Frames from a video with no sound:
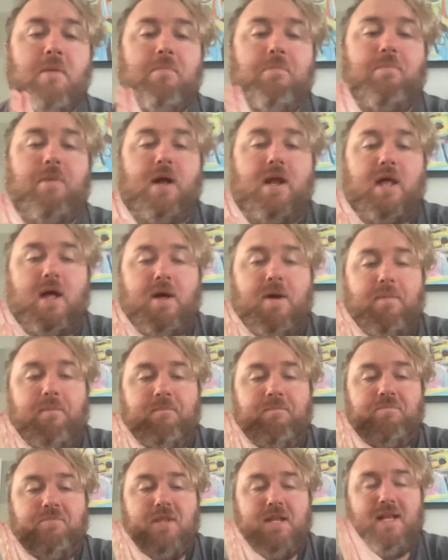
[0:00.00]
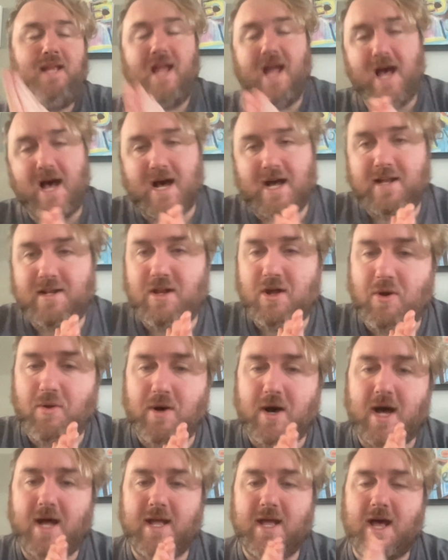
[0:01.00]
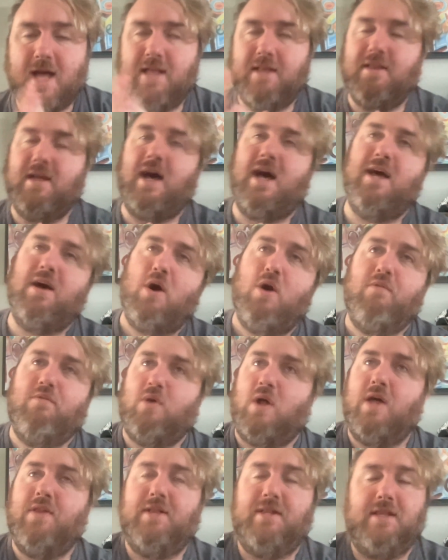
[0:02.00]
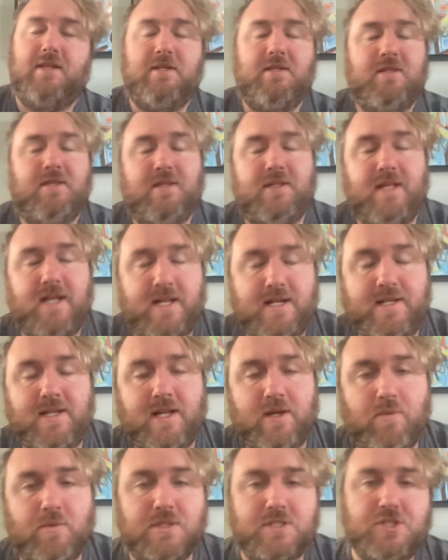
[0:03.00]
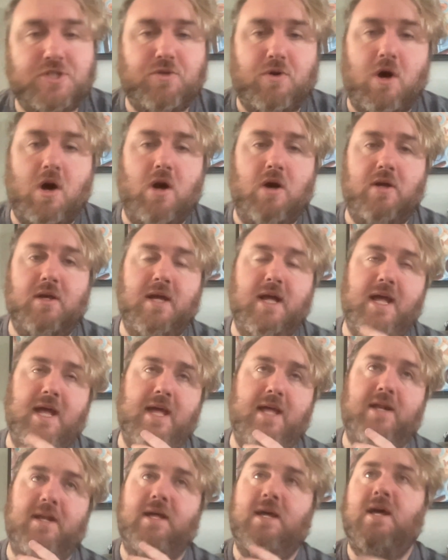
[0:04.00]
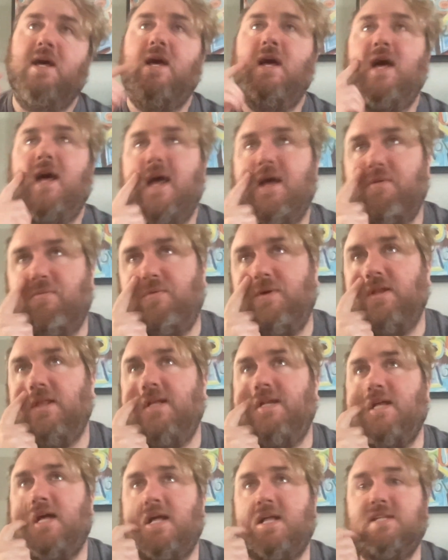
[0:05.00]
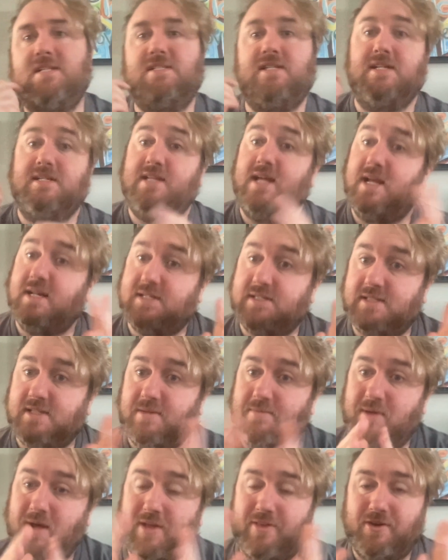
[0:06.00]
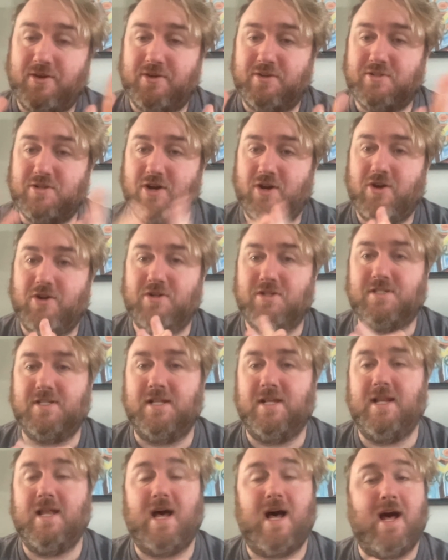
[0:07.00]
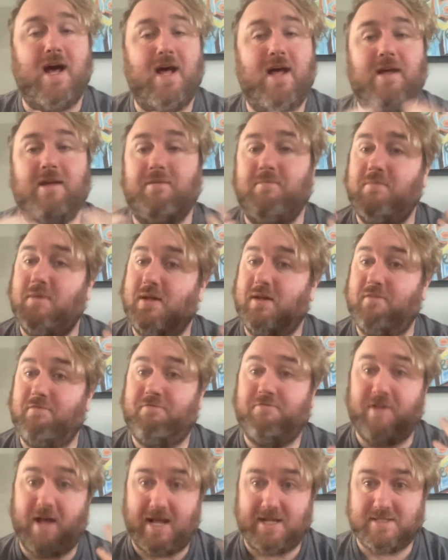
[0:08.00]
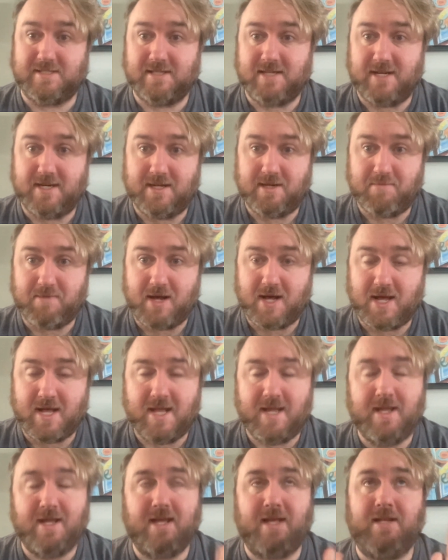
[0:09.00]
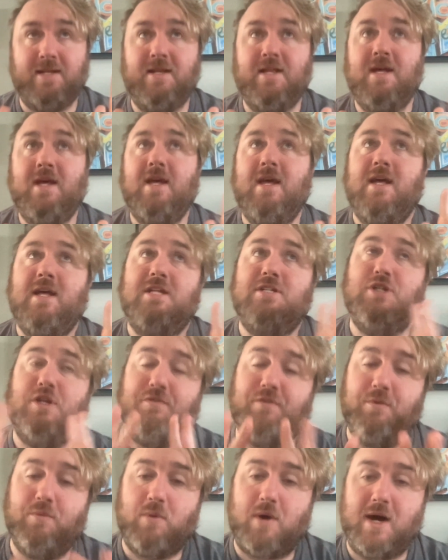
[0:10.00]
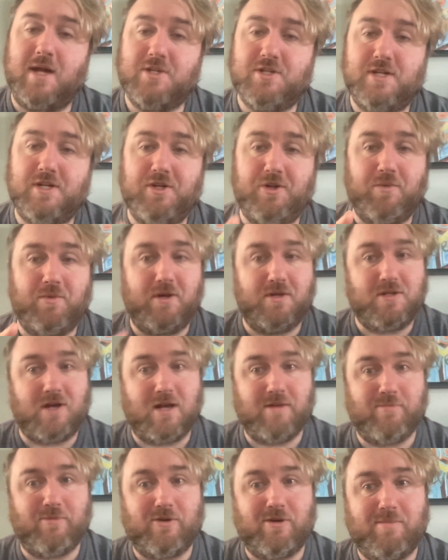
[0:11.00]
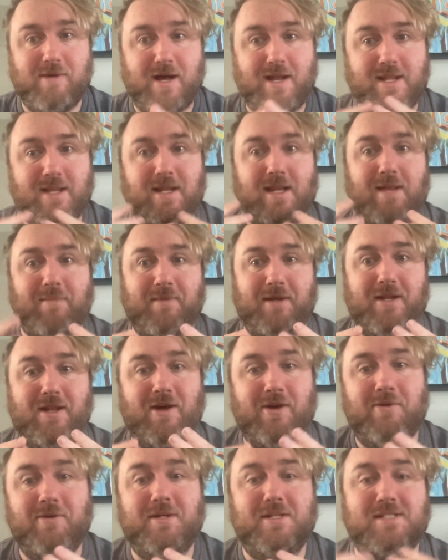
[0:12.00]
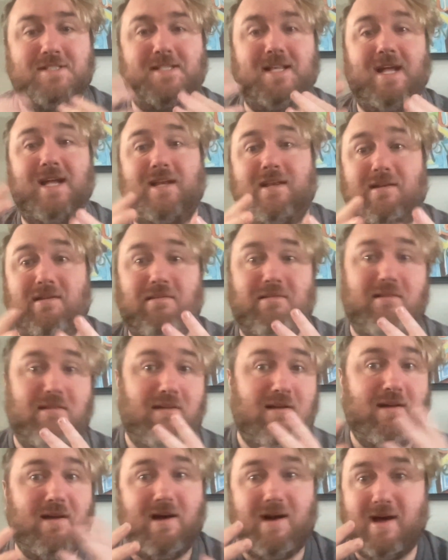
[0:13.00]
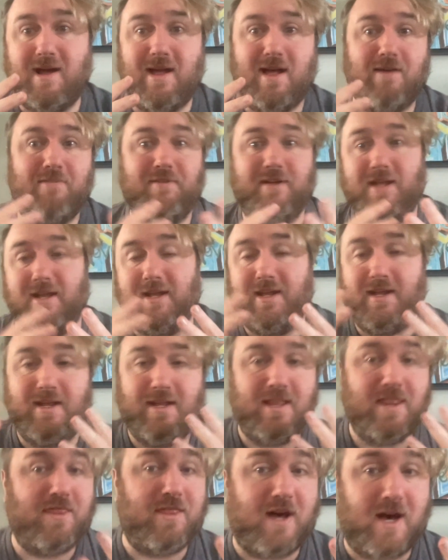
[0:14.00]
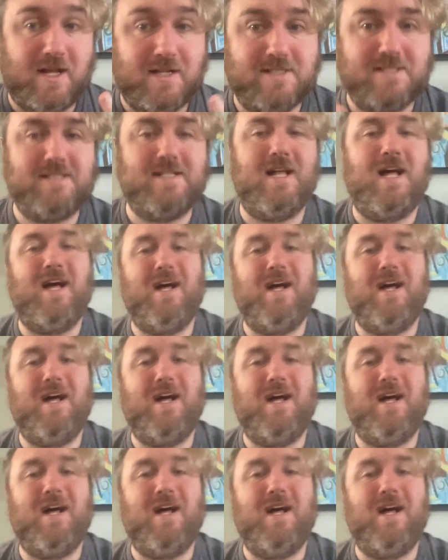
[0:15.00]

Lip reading: But yeah, no, I overall I think that the ending was strong, and it really does. It takes some other turns that I'm fascinated by, and so if you watch it and you want to talk more about it, let me know, because like I have thoughts.